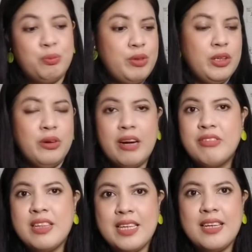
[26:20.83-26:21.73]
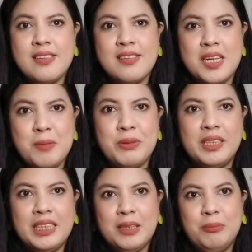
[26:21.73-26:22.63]
you know, everything else is
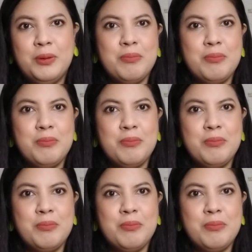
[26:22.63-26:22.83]
unpredictable,